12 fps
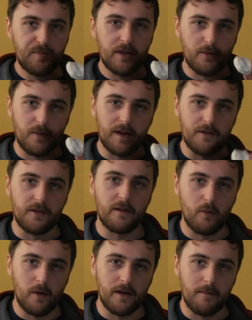This one is
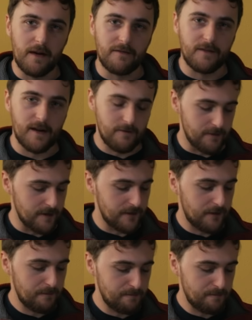another one of my favourites.